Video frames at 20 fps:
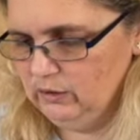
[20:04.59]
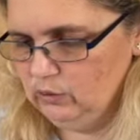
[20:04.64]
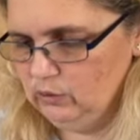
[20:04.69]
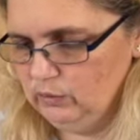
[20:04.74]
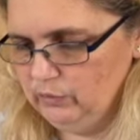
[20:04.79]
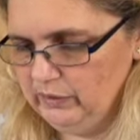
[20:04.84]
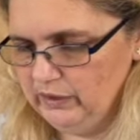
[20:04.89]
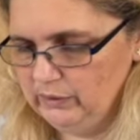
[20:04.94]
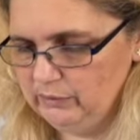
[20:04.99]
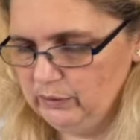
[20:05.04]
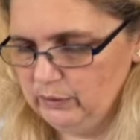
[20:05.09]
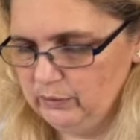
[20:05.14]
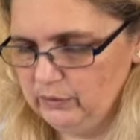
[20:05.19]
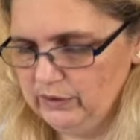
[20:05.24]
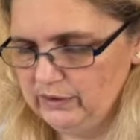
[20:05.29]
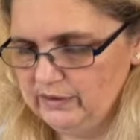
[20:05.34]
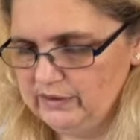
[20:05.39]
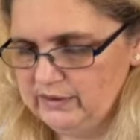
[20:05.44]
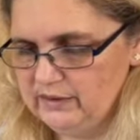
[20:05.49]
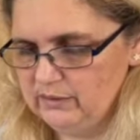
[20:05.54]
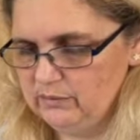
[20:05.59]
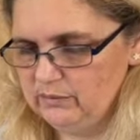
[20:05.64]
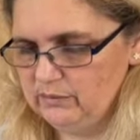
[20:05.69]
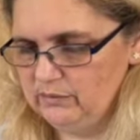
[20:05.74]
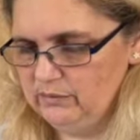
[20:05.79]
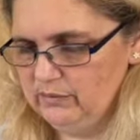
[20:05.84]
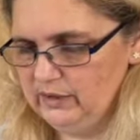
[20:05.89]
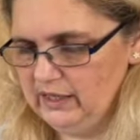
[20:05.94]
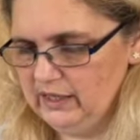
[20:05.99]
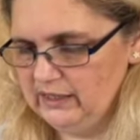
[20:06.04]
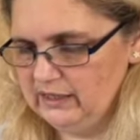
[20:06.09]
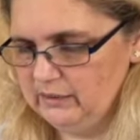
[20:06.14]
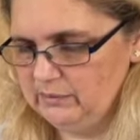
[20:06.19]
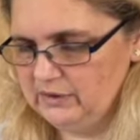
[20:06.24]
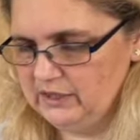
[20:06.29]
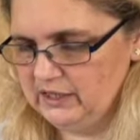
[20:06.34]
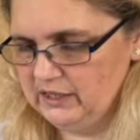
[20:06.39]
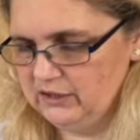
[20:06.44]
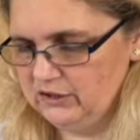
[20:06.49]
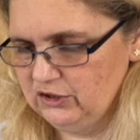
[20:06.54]
or maybe with some
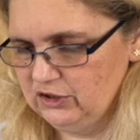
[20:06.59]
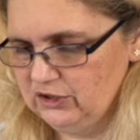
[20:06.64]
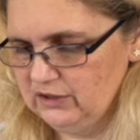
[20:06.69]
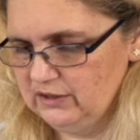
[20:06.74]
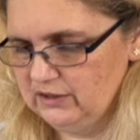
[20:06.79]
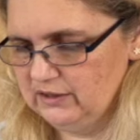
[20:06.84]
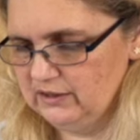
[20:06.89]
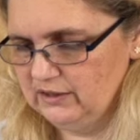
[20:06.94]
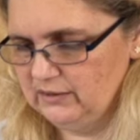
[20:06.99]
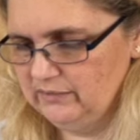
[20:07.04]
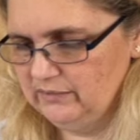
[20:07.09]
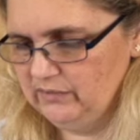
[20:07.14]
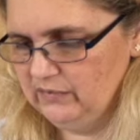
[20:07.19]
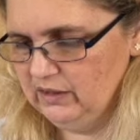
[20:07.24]
adaptations.